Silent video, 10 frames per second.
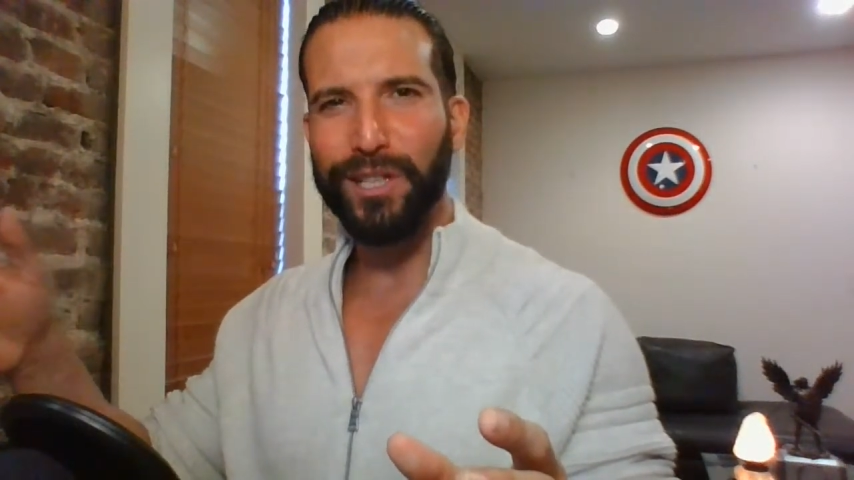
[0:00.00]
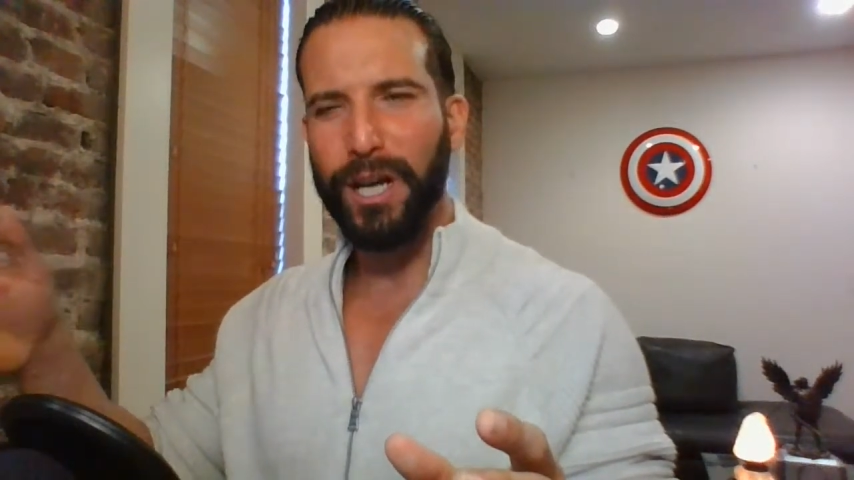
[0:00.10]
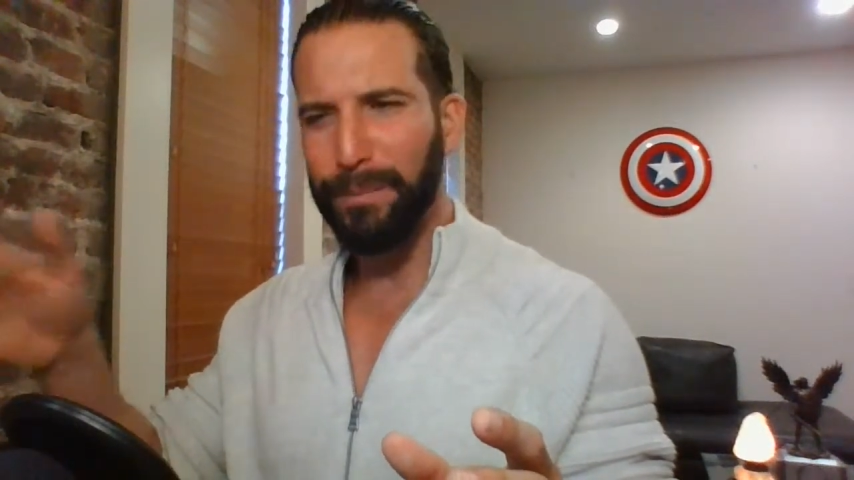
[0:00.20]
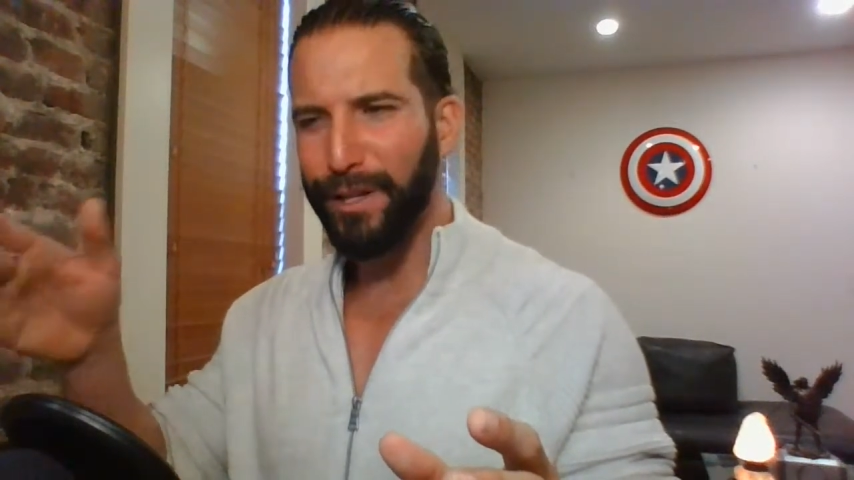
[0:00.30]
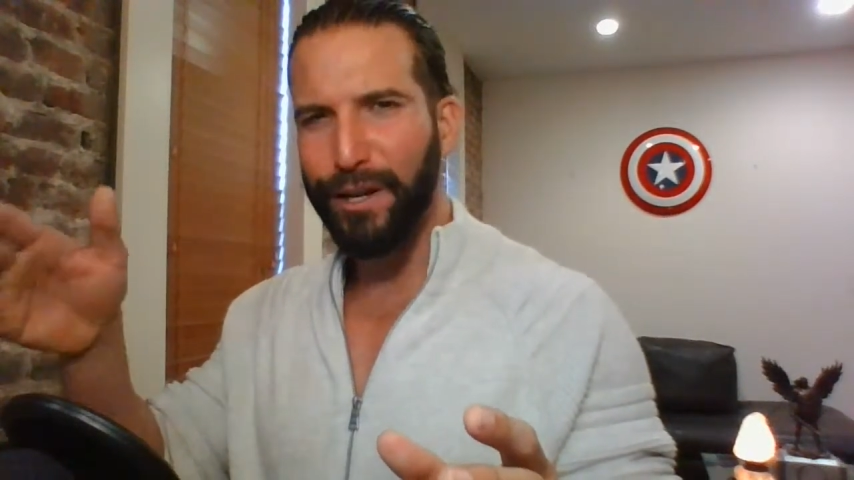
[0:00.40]
a
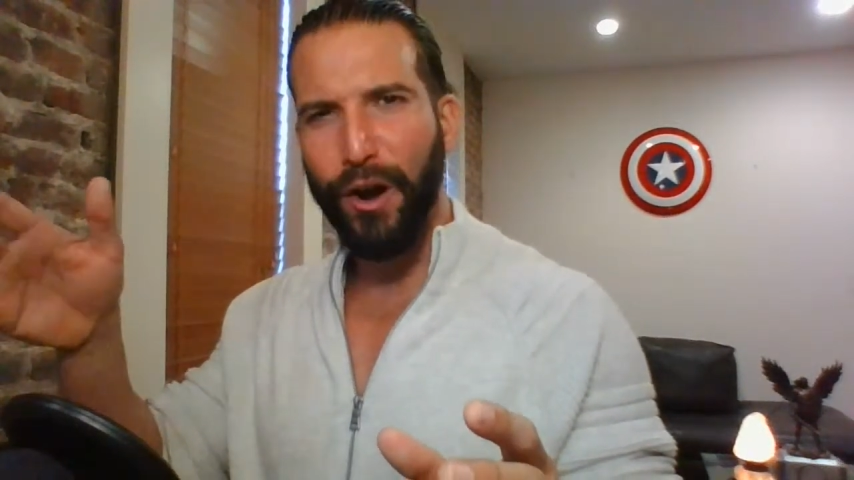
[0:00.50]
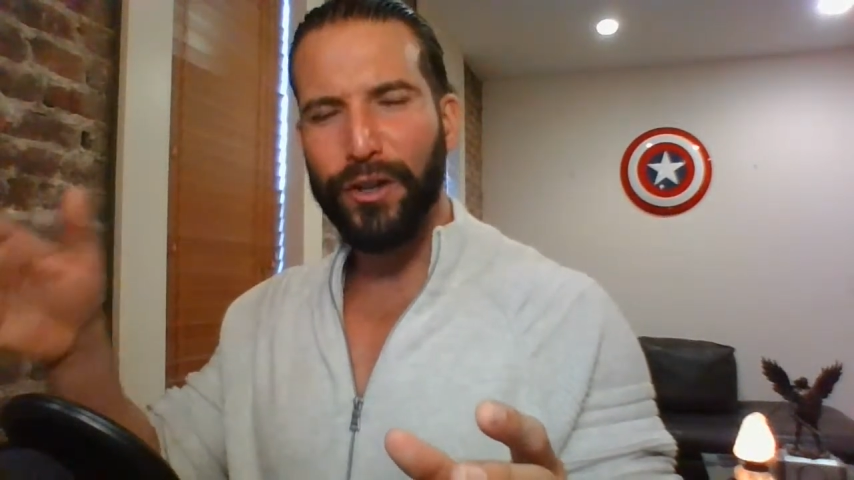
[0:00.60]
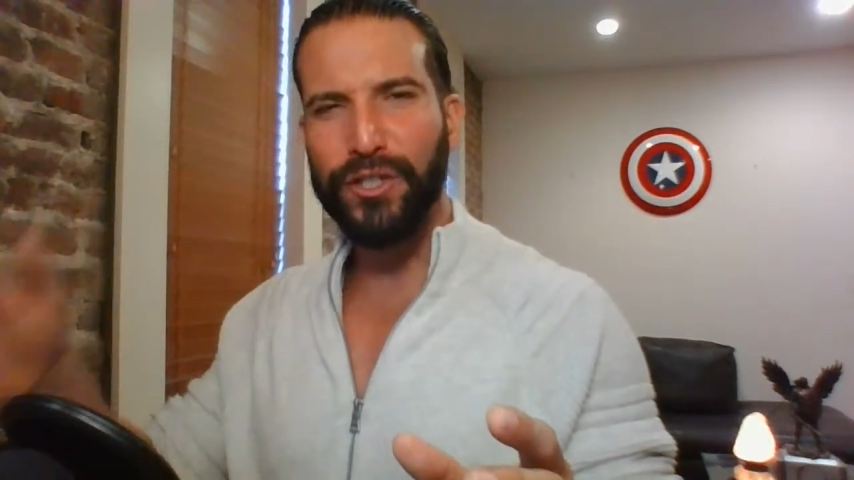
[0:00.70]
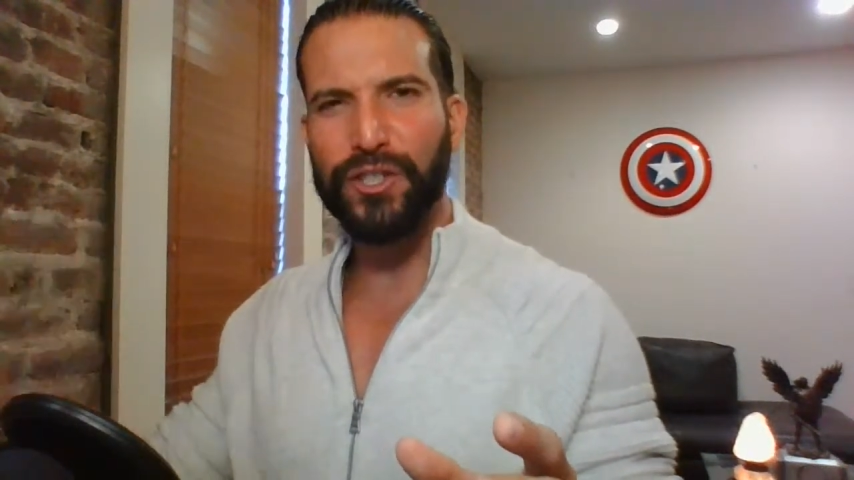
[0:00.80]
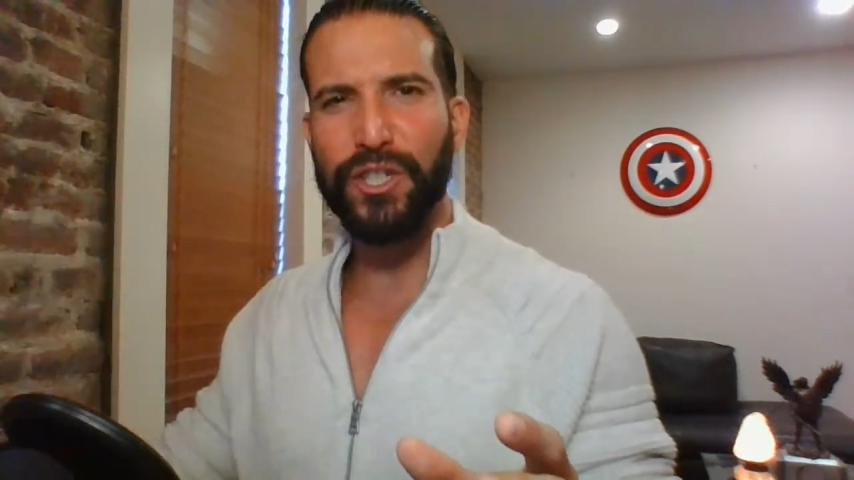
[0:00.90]
couple of
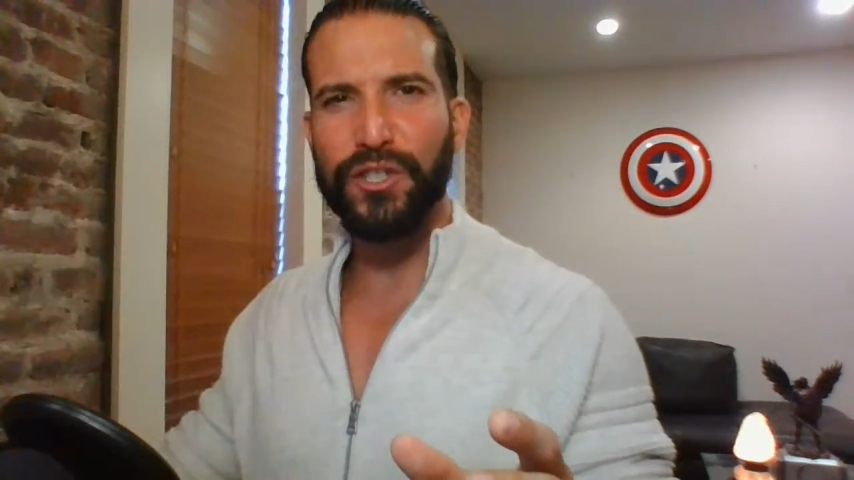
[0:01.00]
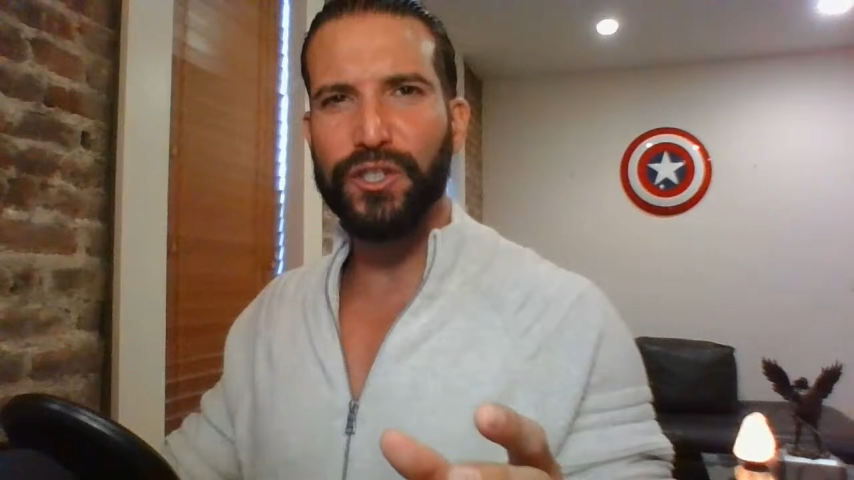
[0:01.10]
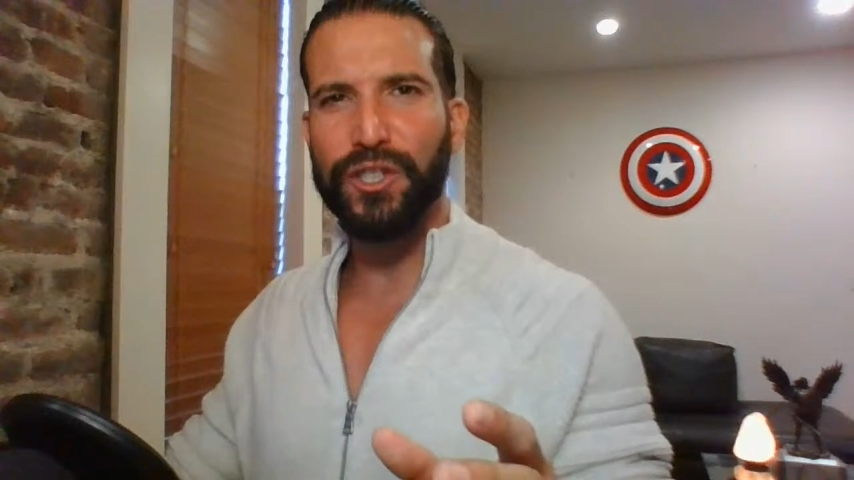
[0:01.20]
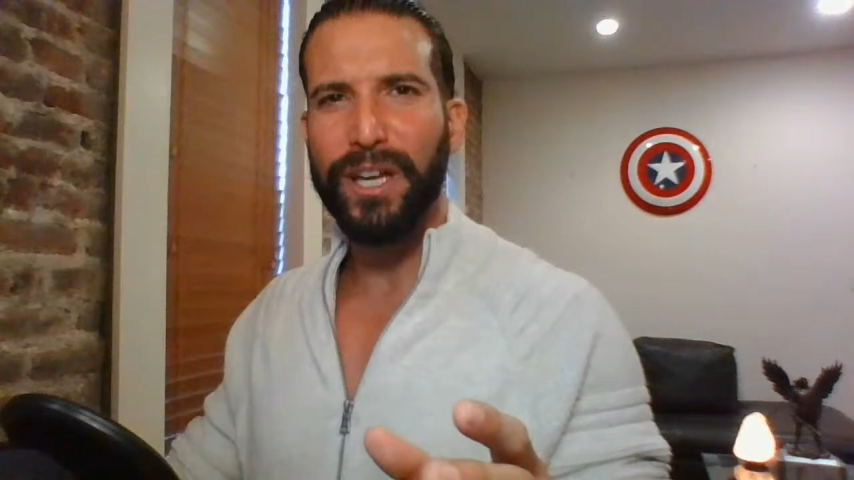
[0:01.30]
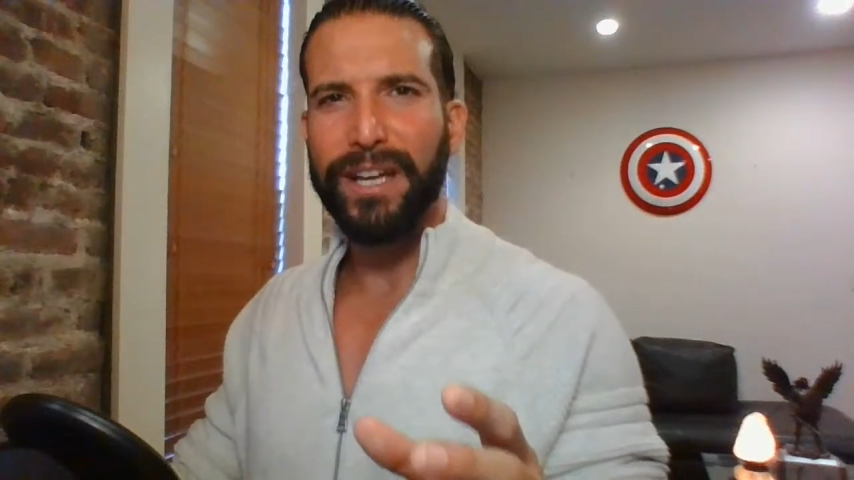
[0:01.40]

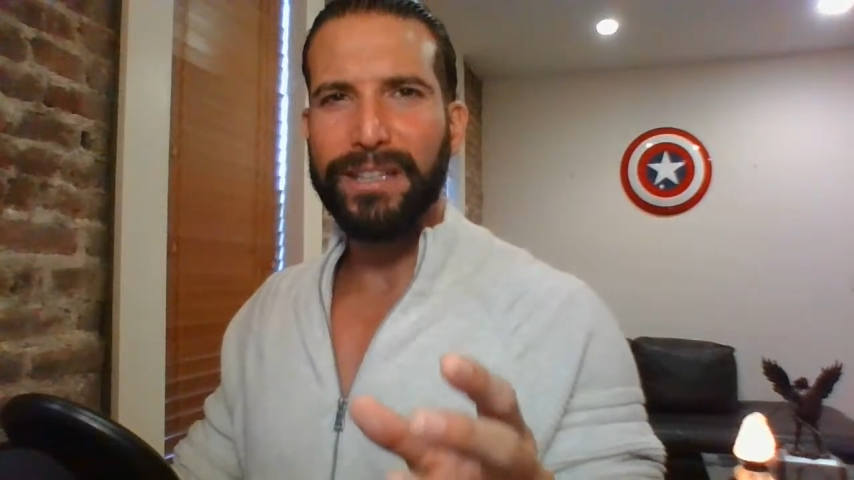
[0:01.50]
narcissists